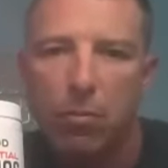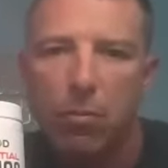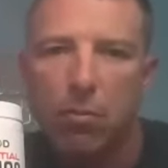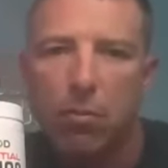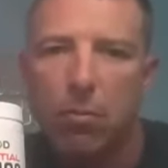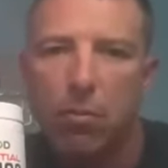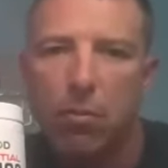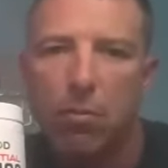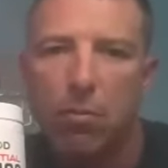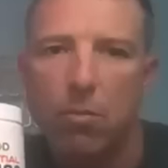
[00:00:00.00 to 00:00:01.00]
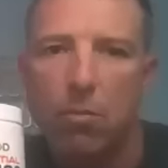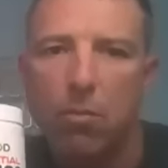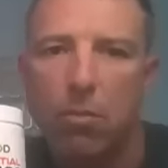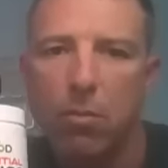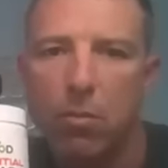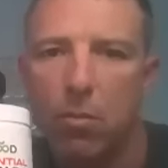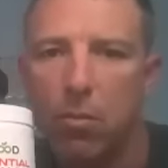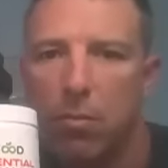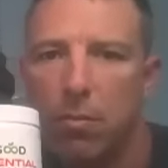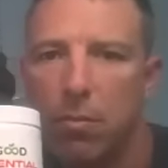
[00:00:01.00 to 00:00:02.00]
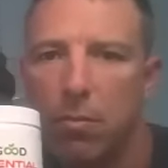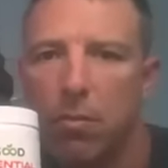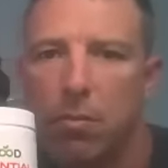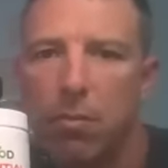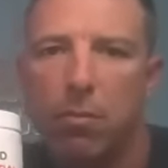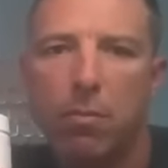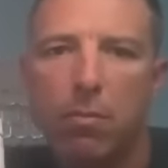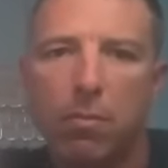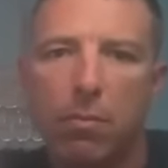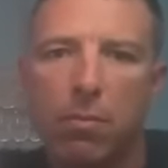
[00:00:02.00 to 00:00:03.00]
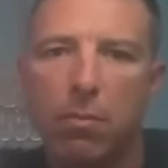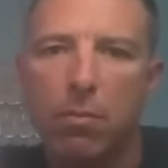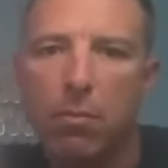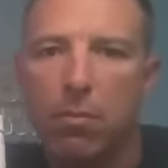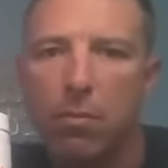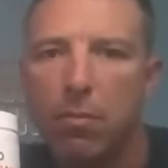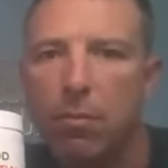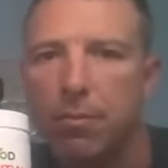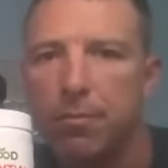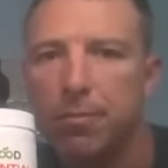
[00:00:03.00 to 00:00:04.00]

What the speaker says: (not speaking)